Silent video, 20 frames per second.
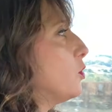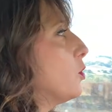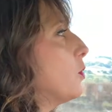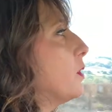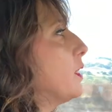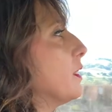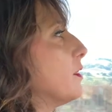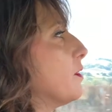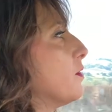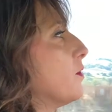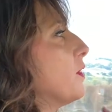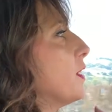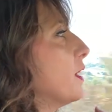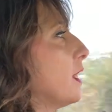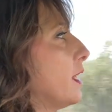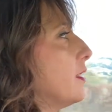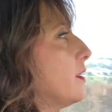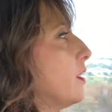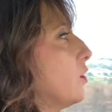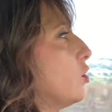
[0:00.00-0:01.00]
So it doesn't feel
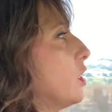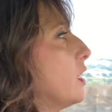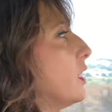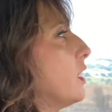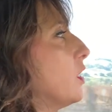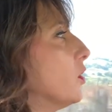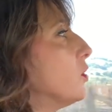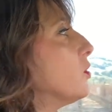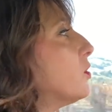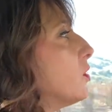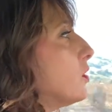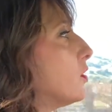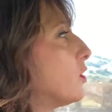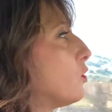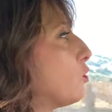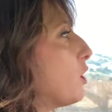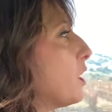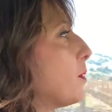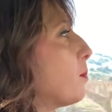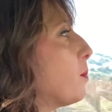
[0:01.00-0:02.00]
like such a guilt
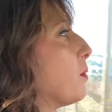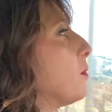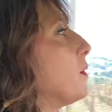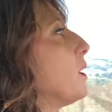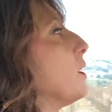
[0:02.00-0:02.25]
trip.